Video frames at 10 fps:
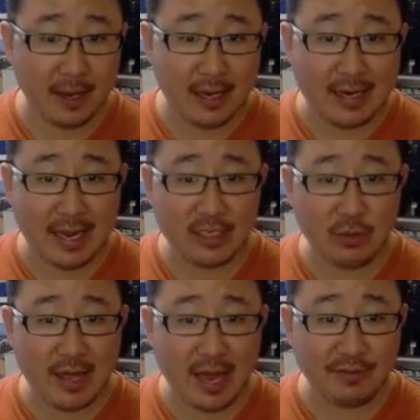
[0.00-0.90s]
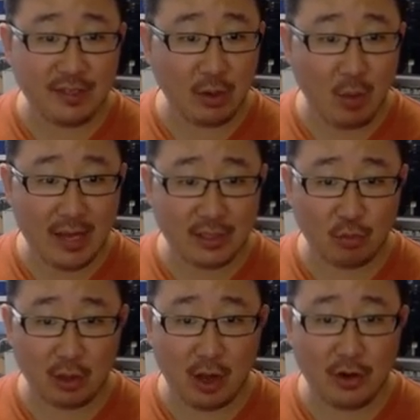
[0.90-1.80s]
Nancy with the AFC West,
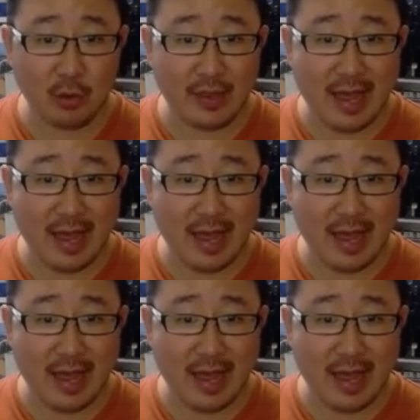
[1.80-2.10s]
Rolando with the